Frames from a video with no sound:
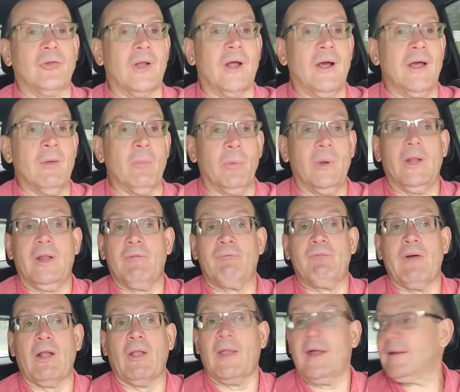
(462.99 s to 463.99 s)
Now, it really
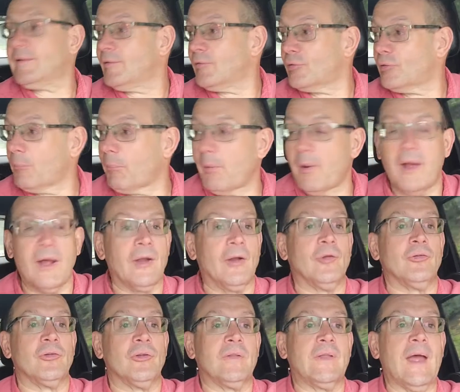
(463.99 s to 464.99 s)
felt like the
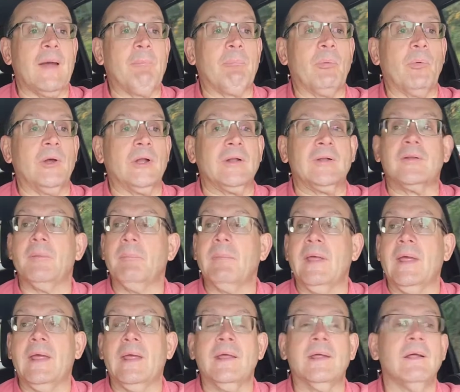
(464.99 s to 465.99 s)
Sopranos at that point to
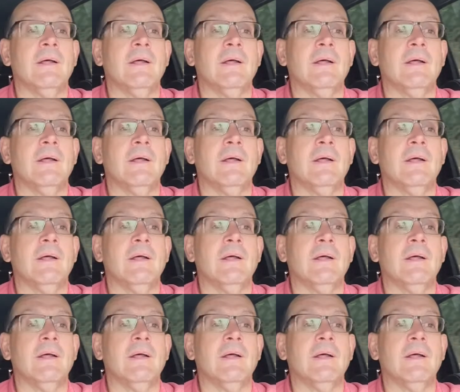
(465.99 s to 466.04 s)
me.